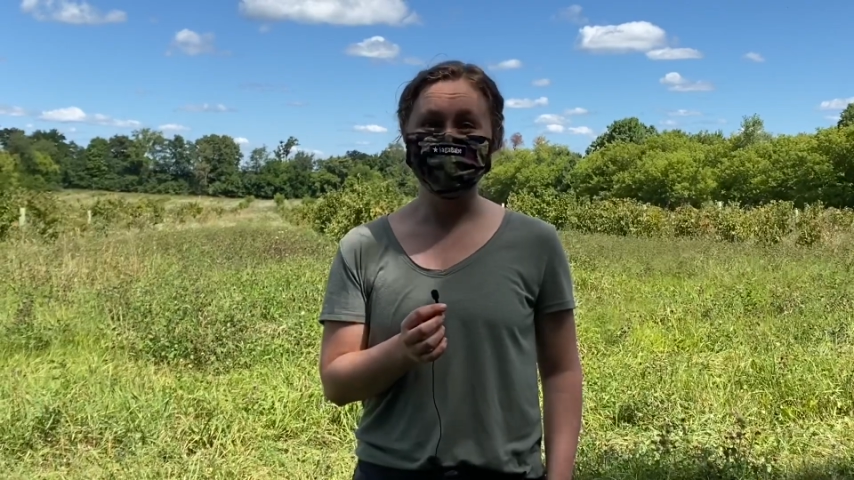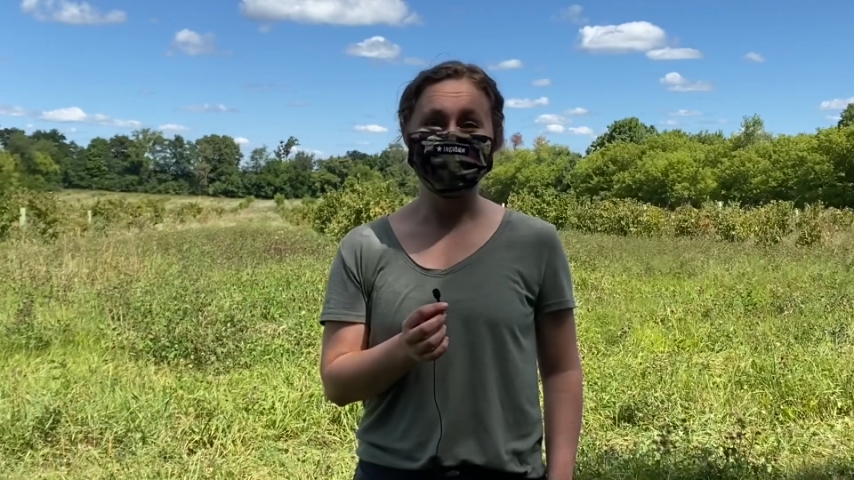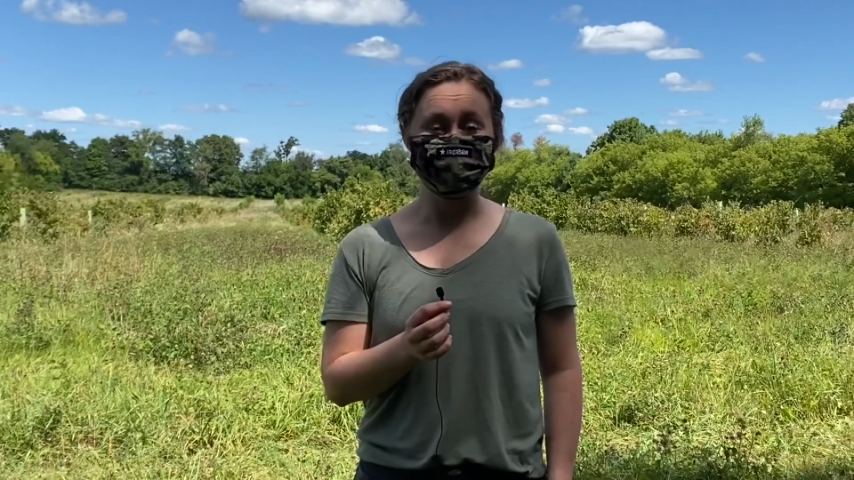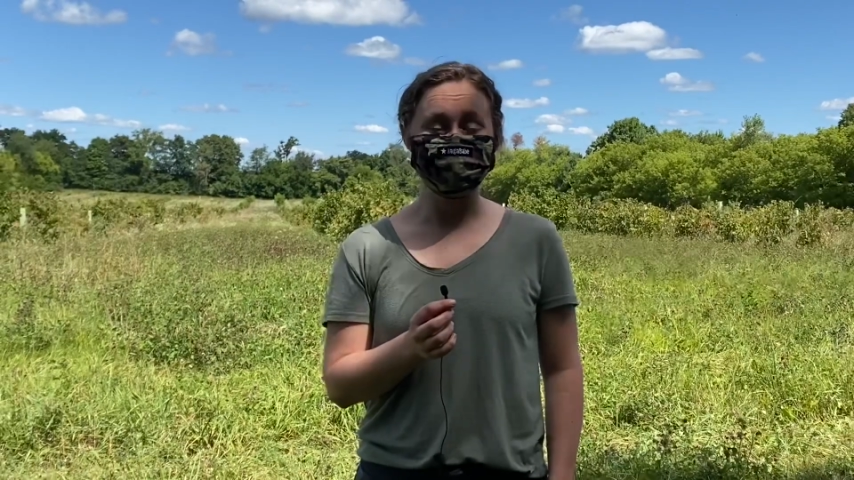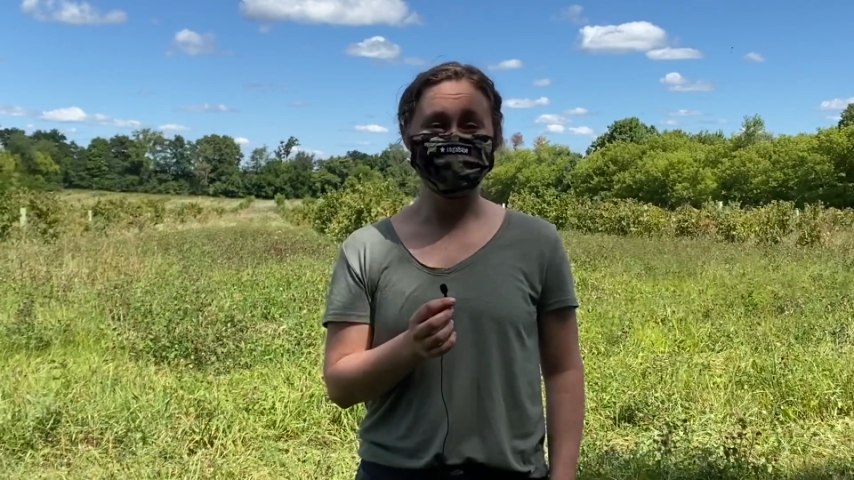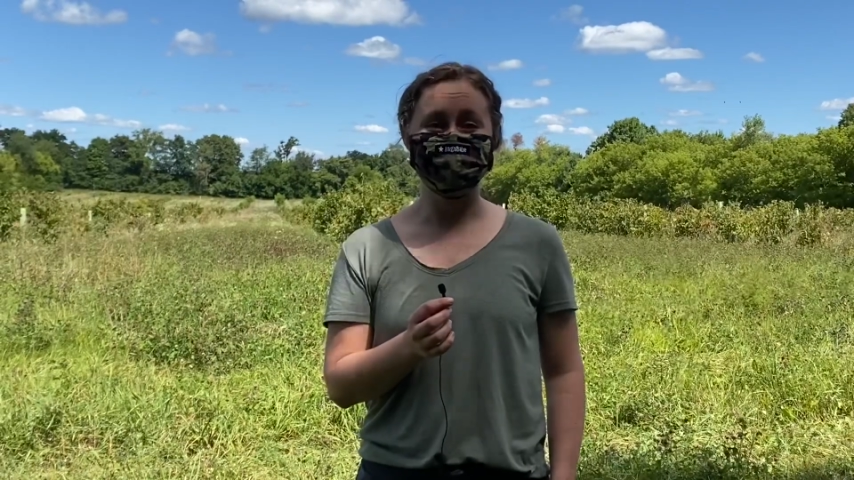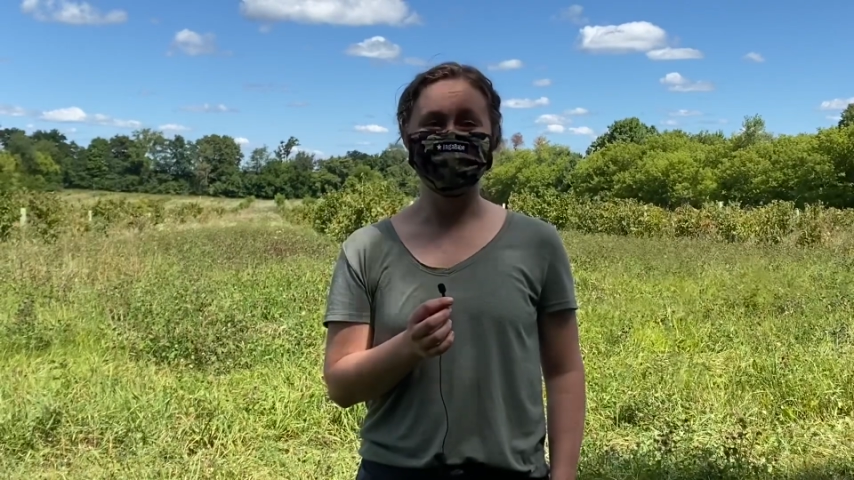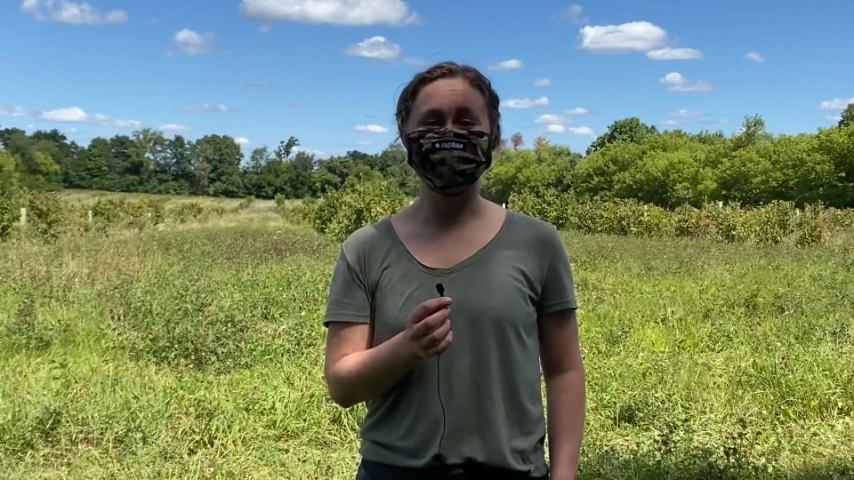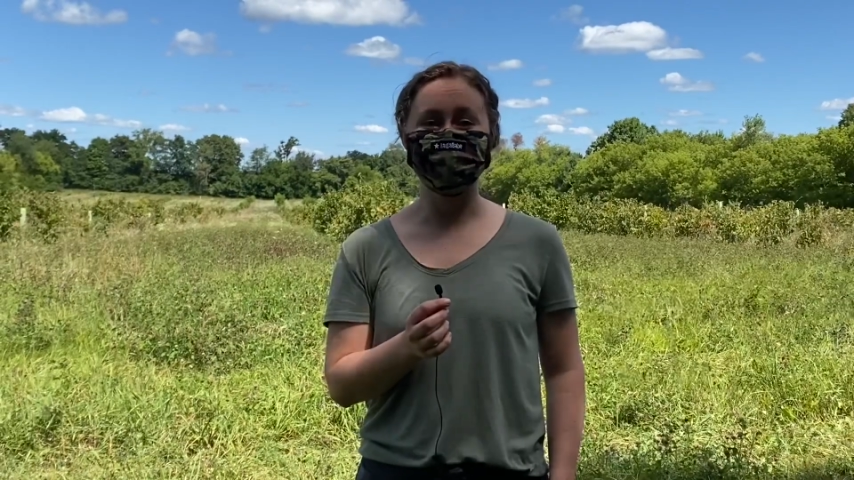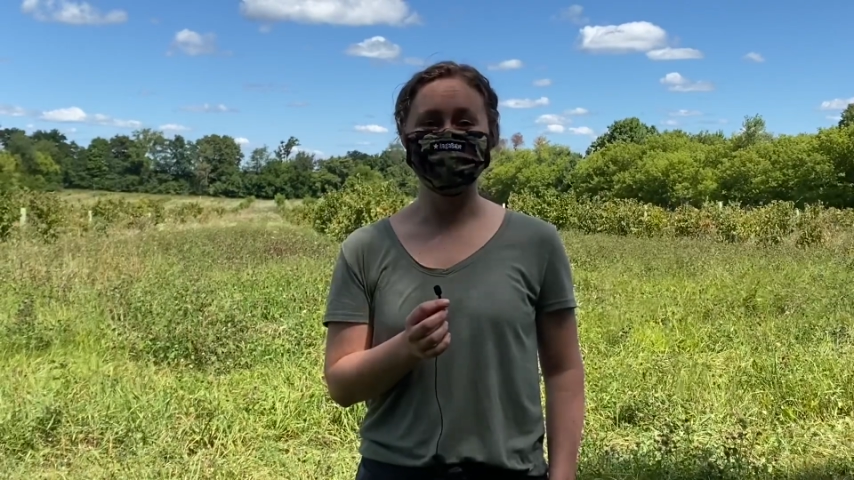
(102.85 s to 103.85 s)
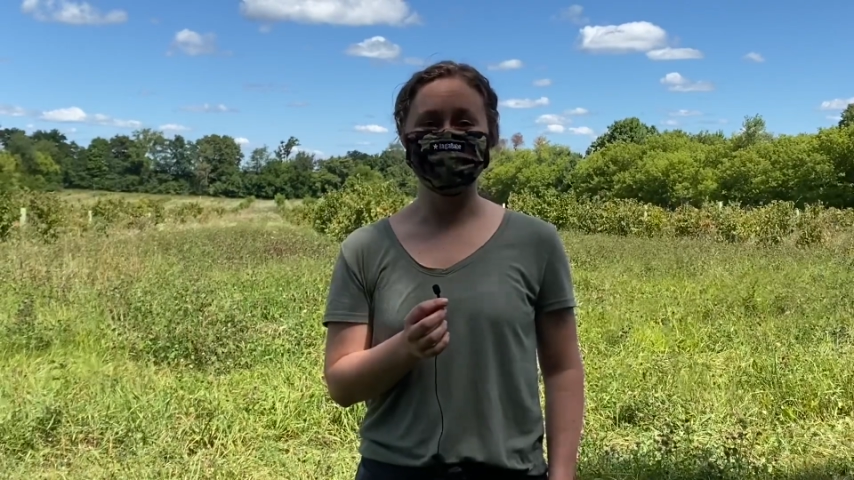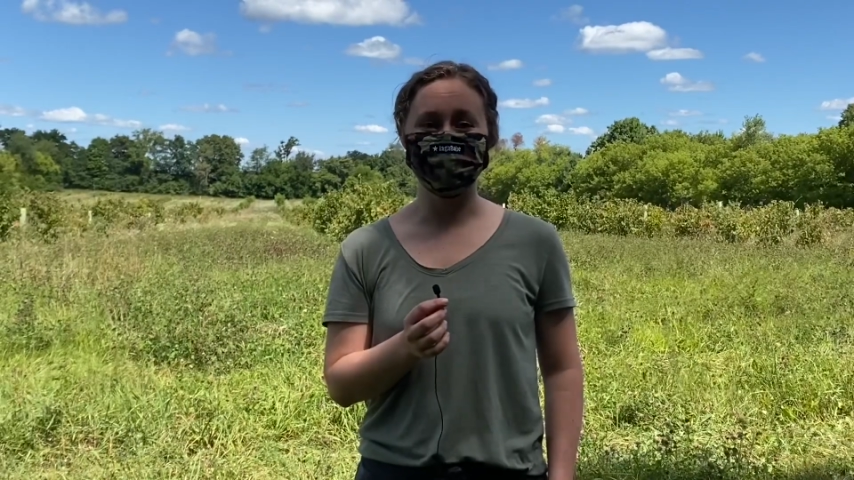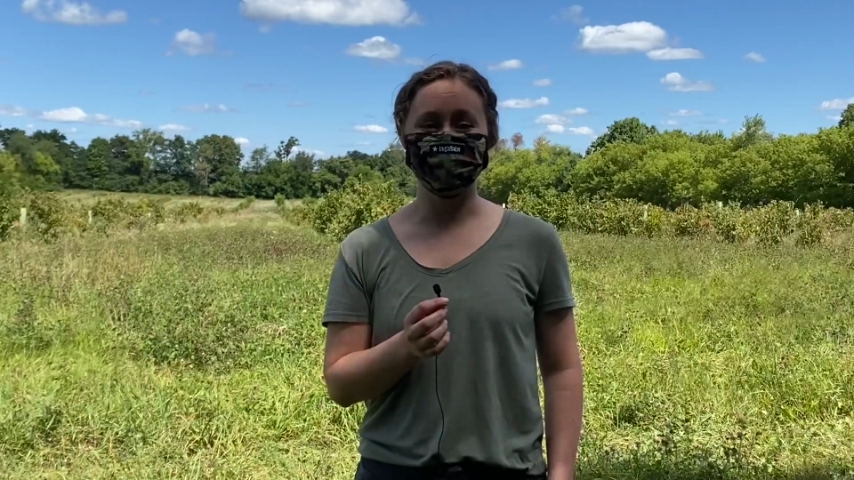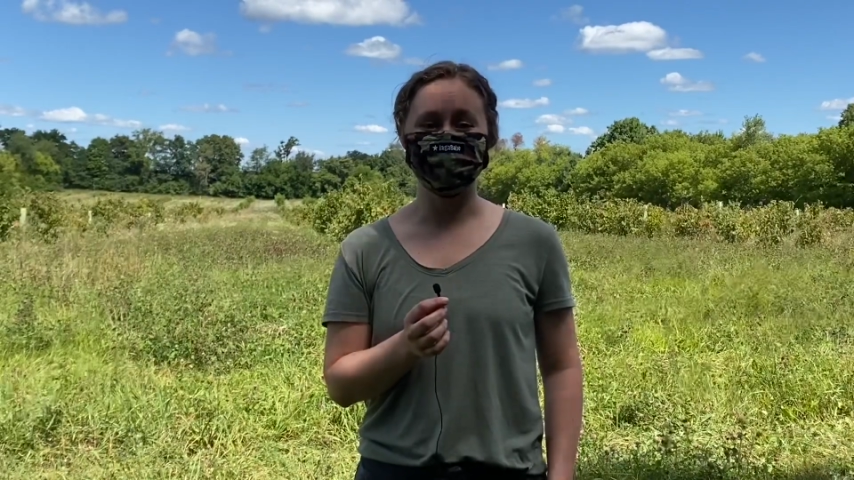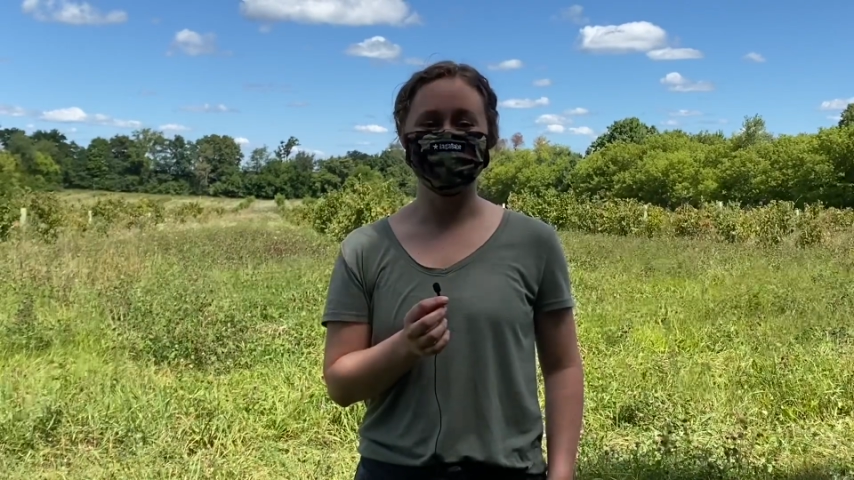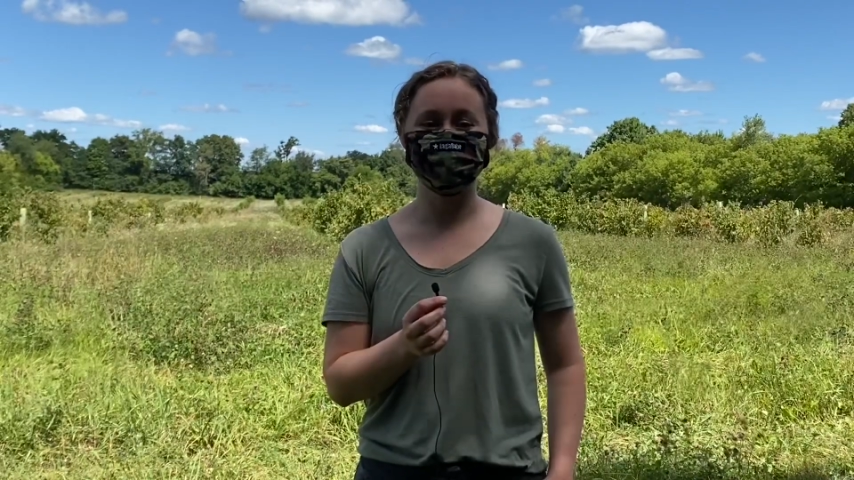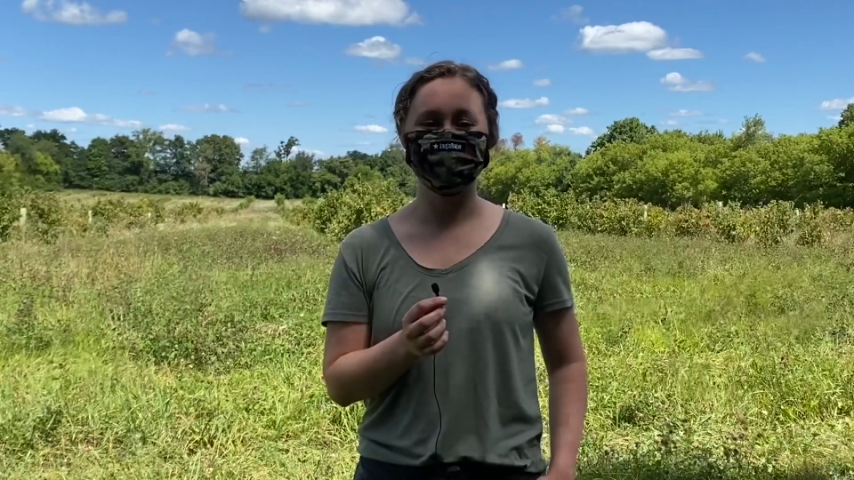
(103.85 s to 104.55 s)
organic matter is that